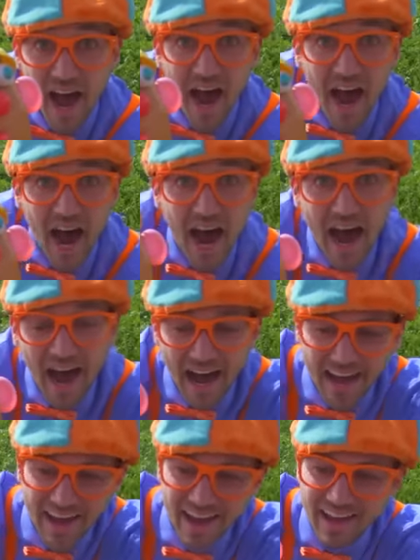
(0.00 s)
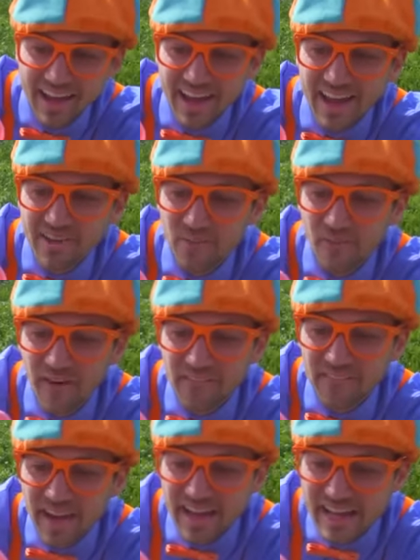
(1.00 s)
and one
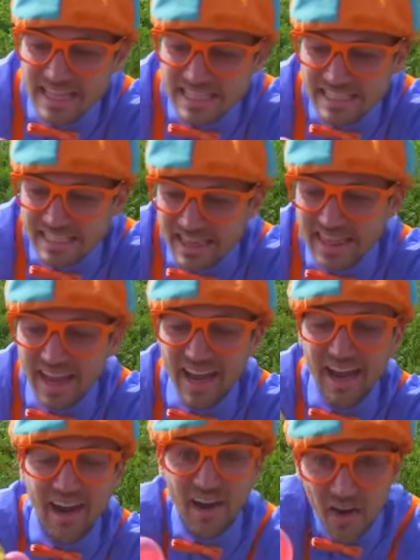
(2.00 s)
right there.